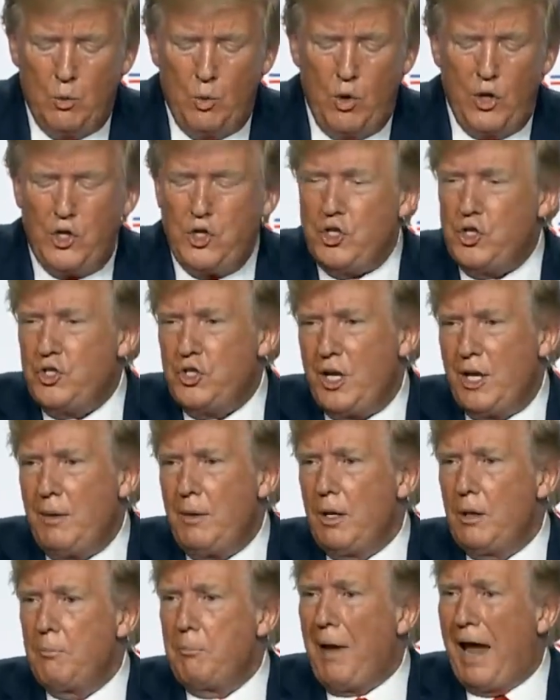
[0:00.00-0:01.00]
which is
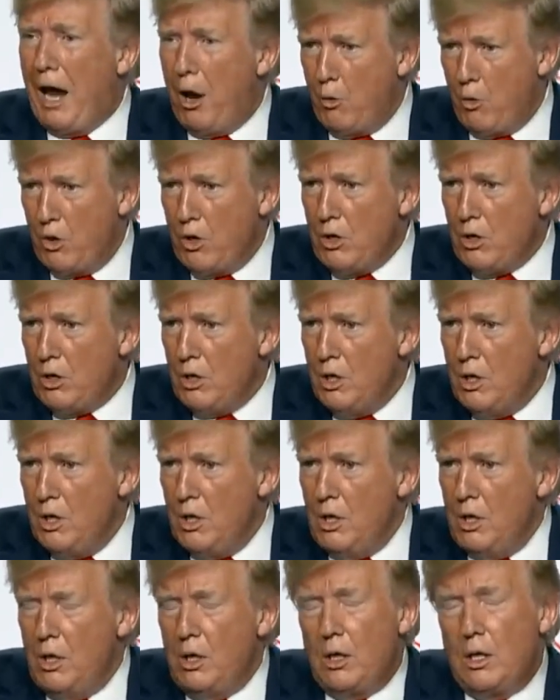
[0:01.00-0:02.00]
a power,
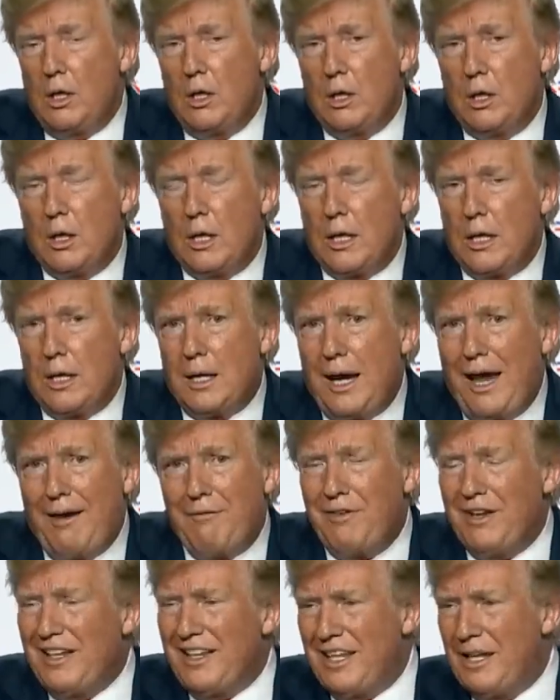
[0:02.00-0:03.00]
uh,
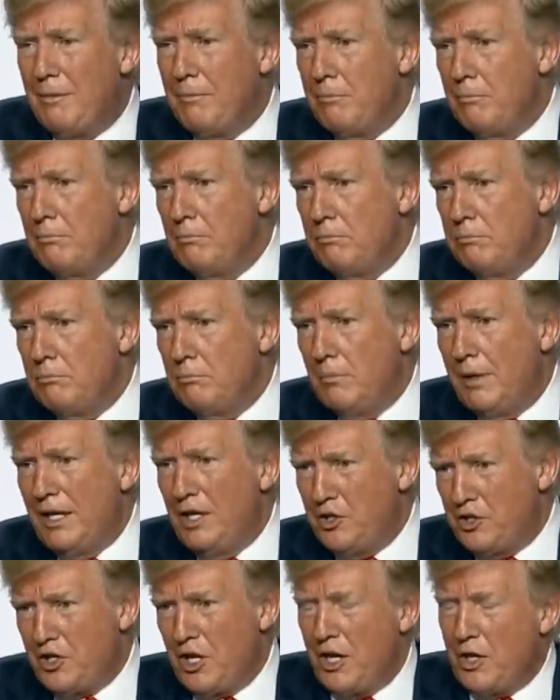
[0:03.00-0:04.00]
having them
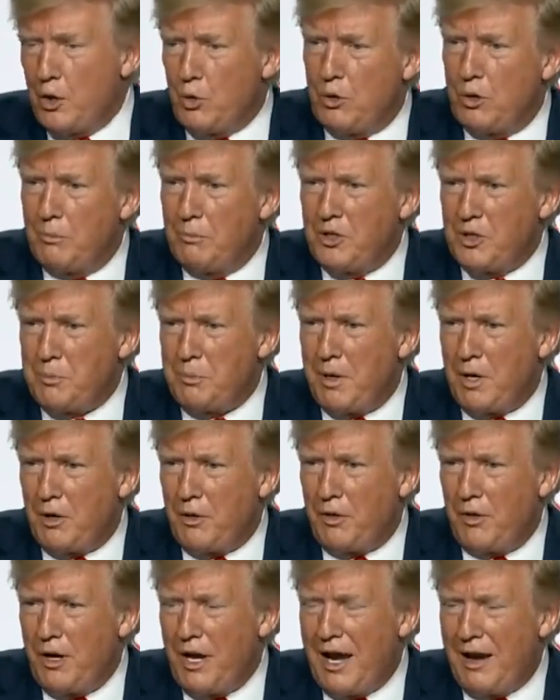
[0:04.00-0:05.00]
inside the room is
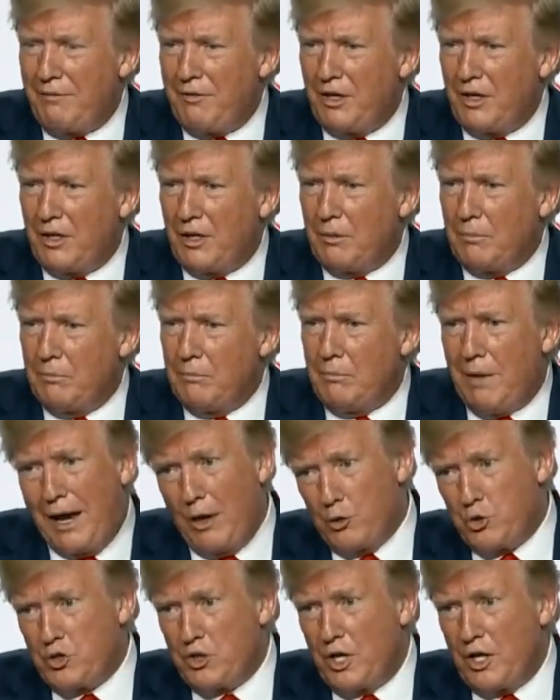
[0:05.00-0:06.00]
better than having them
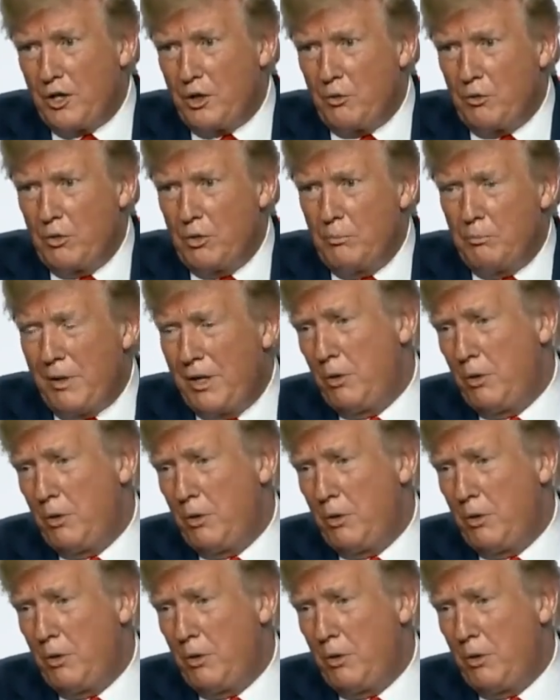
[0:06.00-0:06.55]
outside the room.